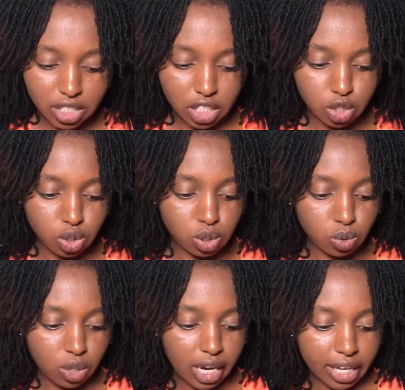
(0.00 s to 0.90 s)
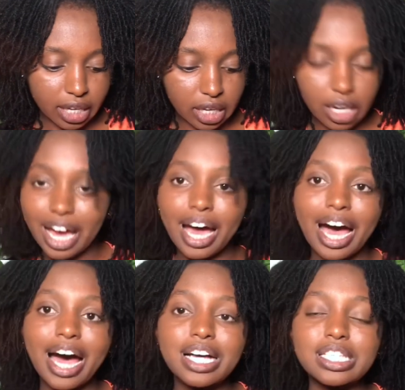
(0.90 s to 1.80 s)
it's like
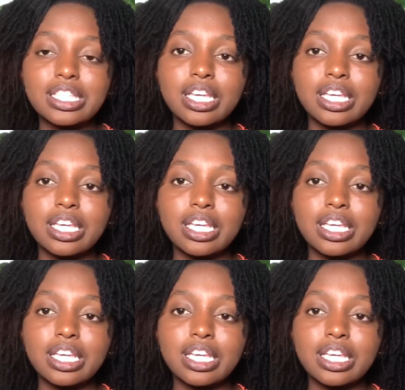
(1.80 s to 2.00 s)
has,